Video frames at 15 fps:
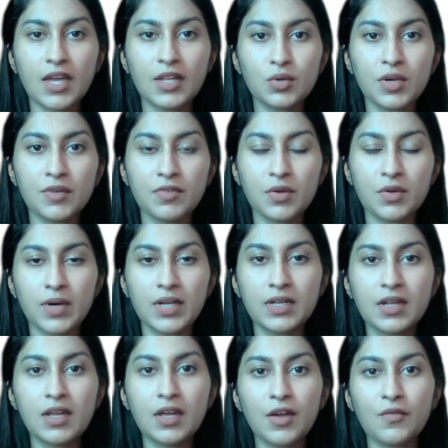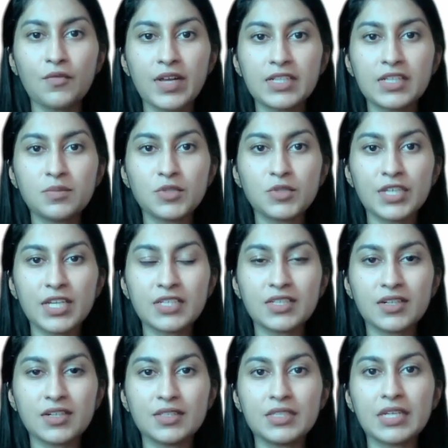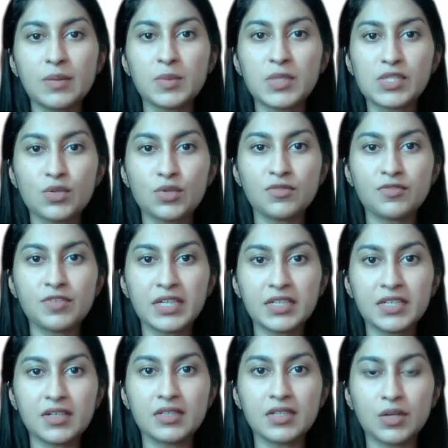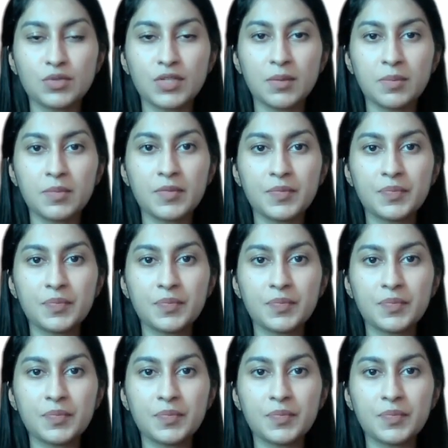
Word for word: Hello, everyone. Welcome to yet another episode of Retina Roundup.